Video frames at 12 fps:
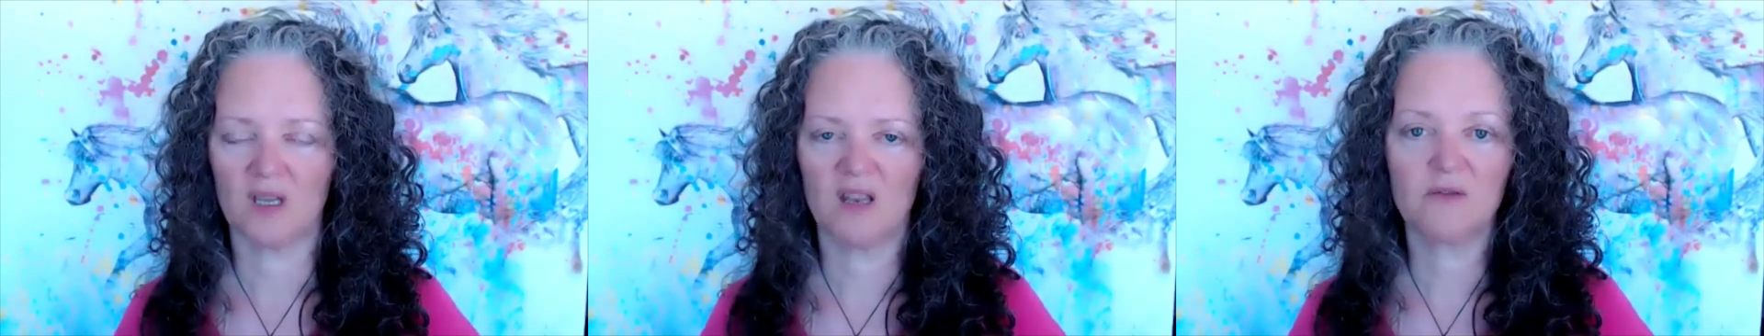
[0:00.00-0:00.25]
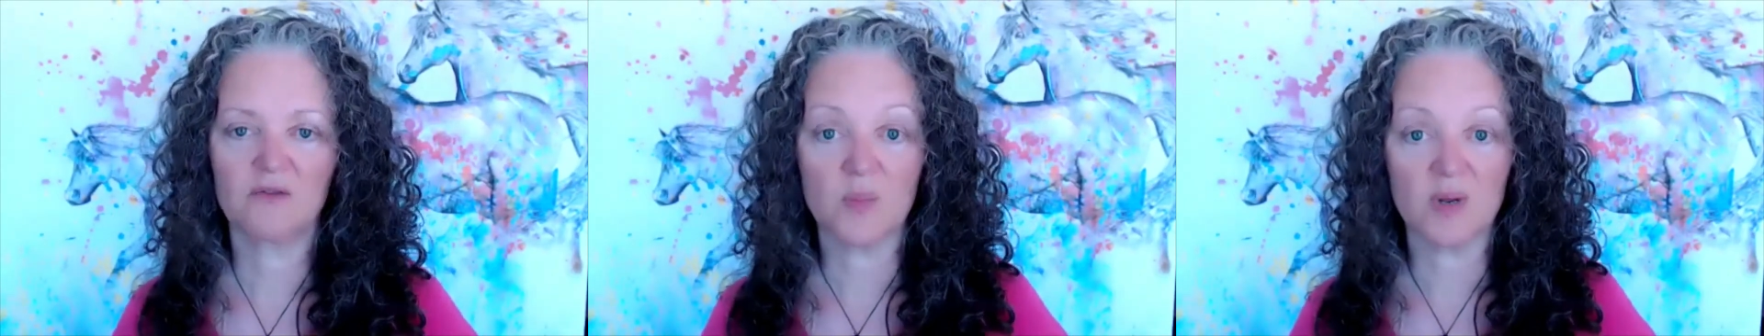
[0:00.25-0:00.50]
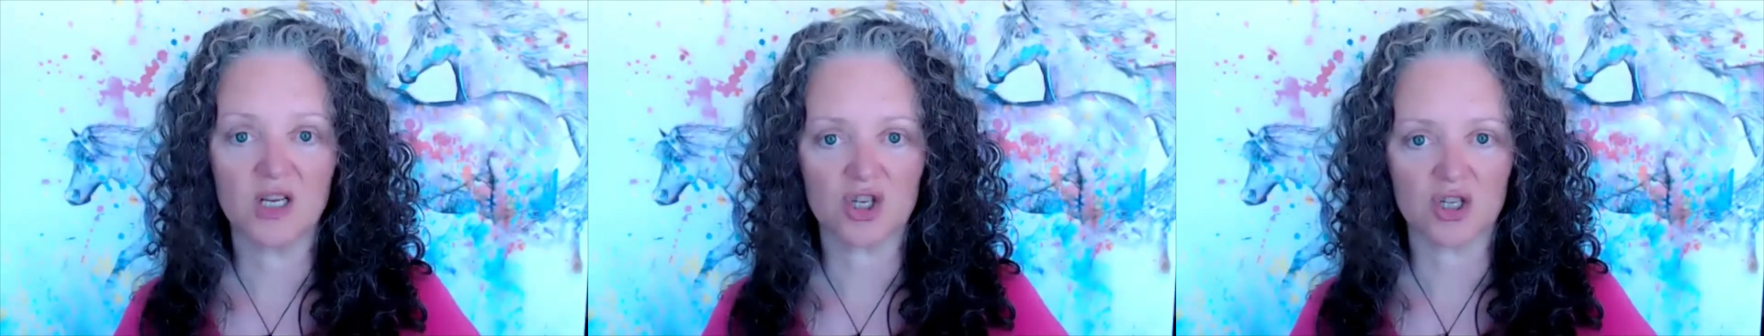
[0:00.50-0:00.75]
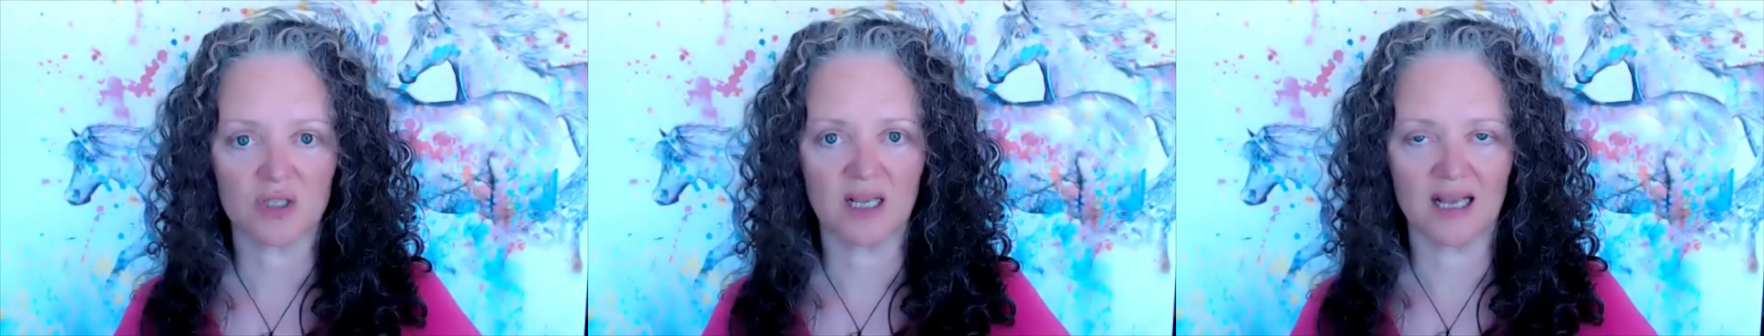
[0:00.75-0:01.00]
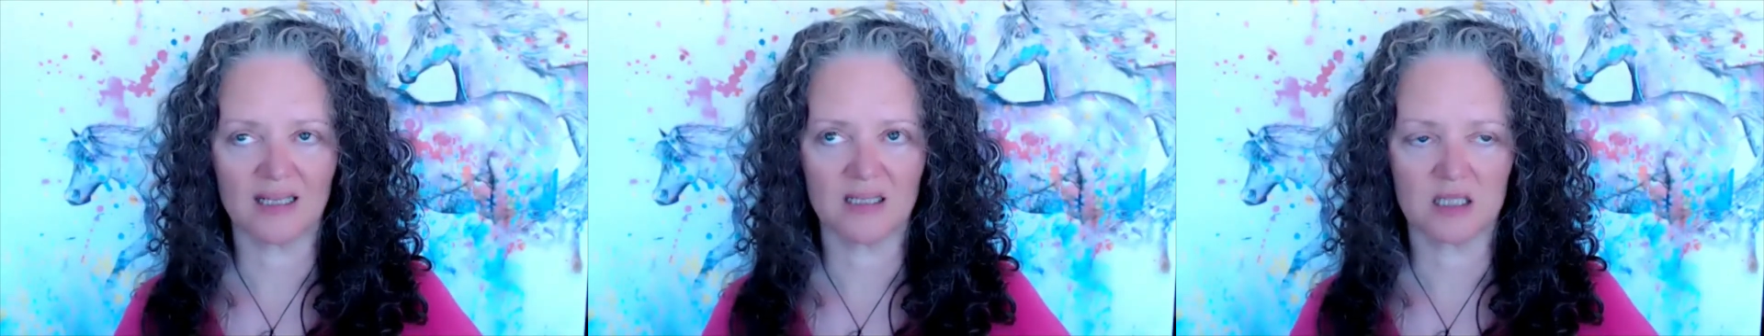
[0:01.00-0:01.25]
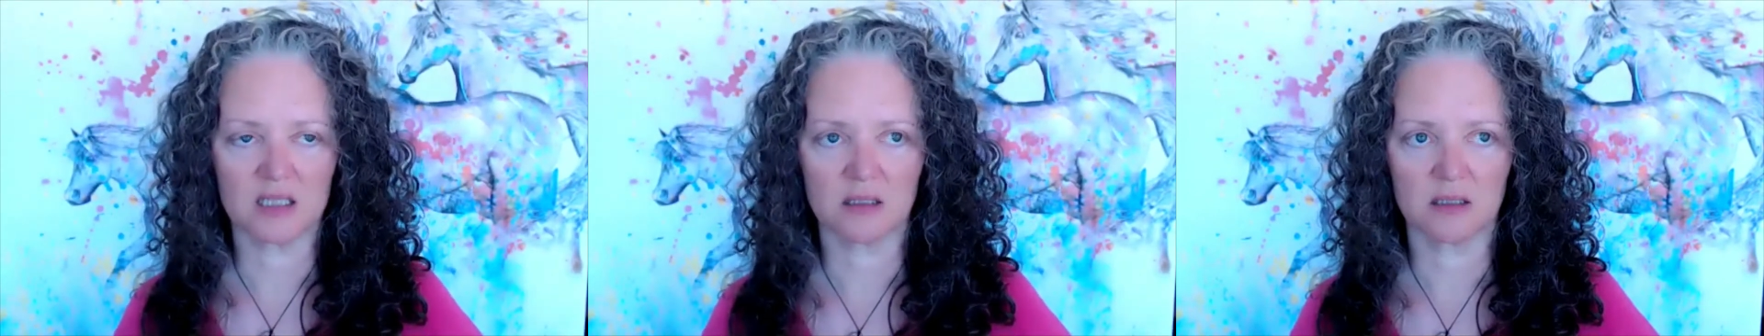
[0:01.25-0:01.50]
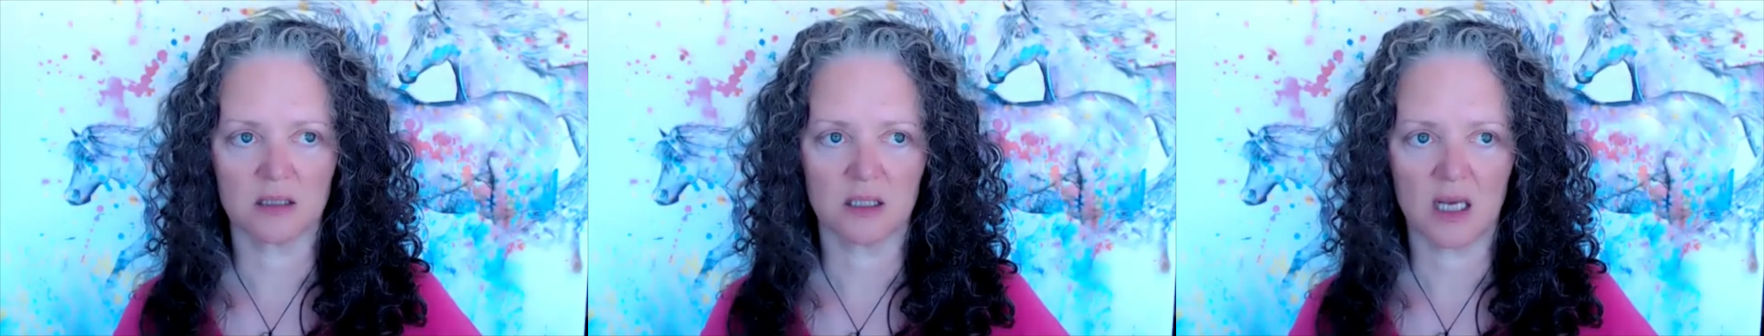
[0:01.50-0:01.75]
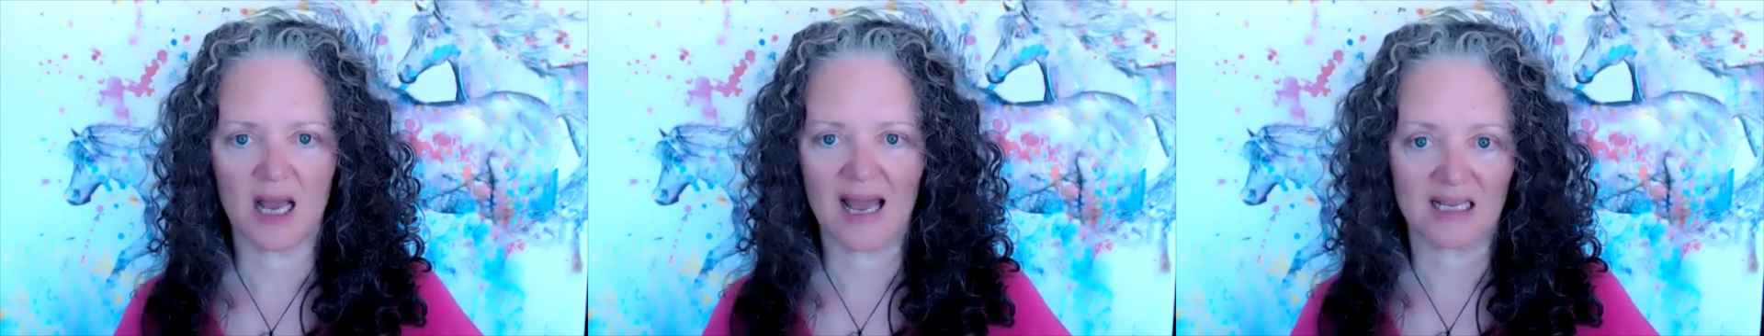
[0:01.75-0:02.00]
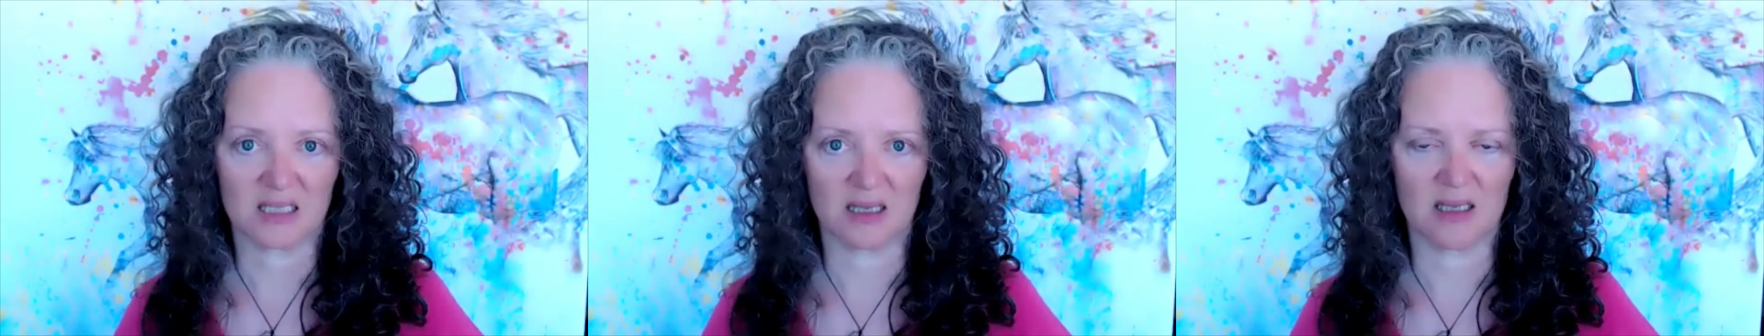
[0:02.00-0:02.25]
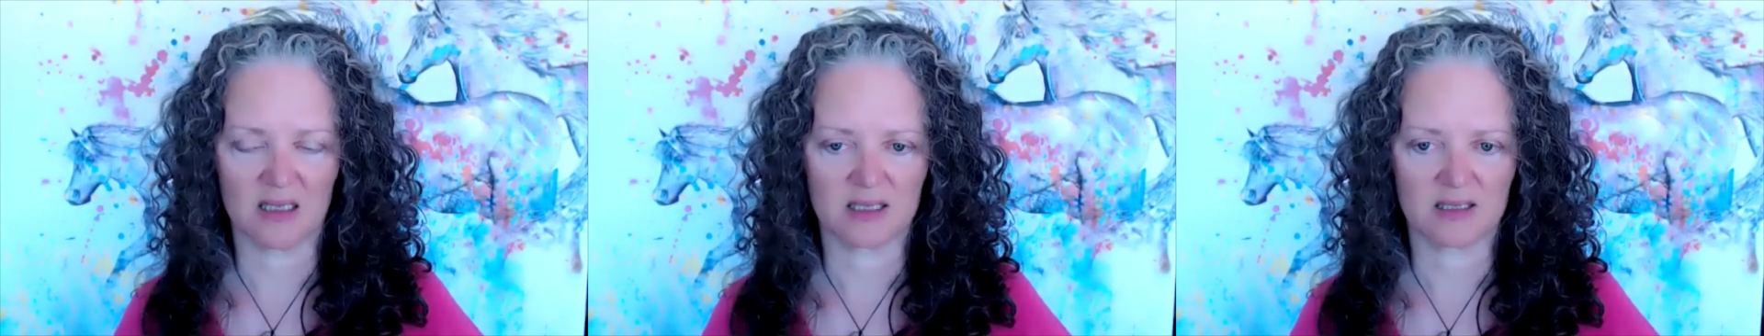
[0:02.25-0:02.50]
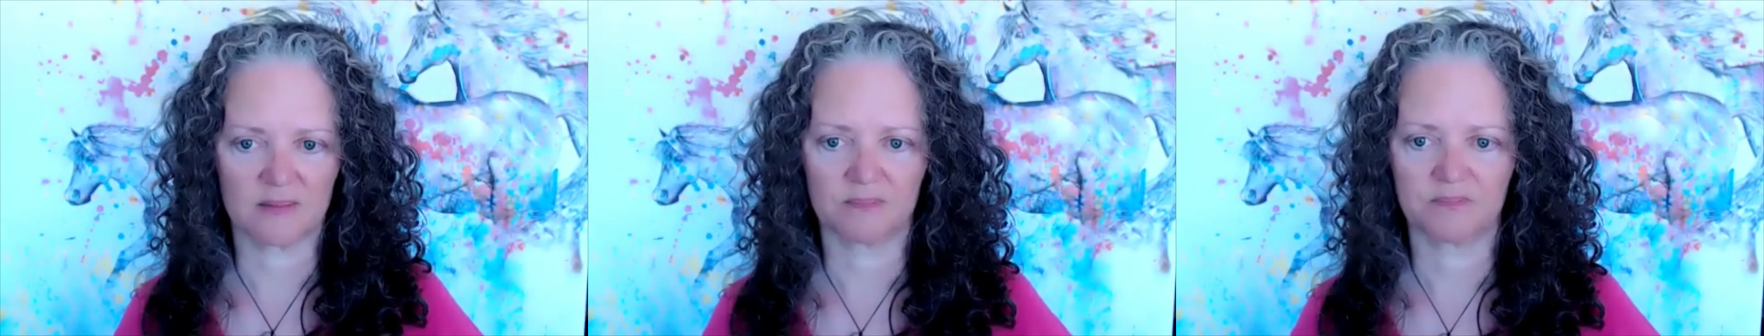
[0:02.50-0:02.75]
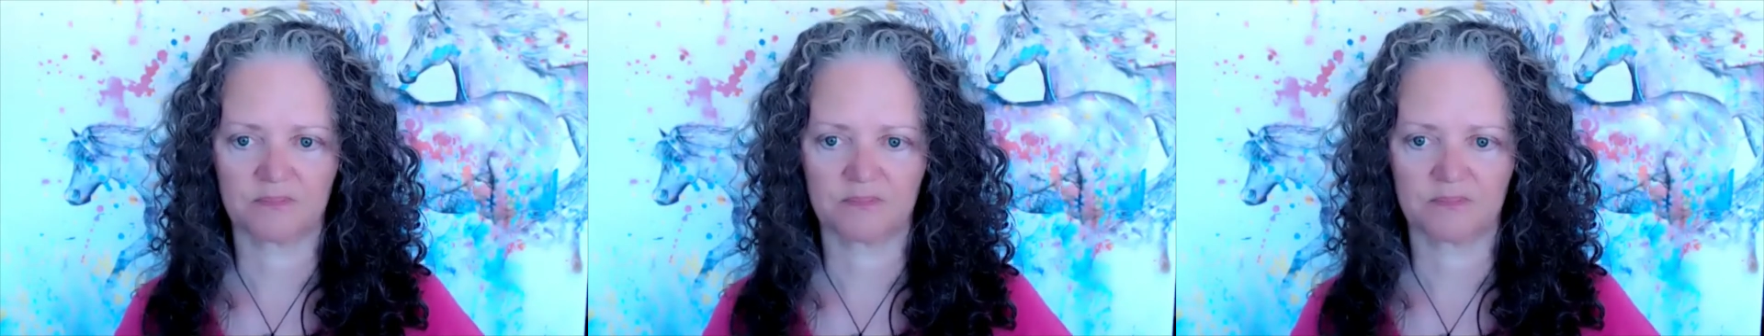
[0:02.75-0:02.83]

information and access.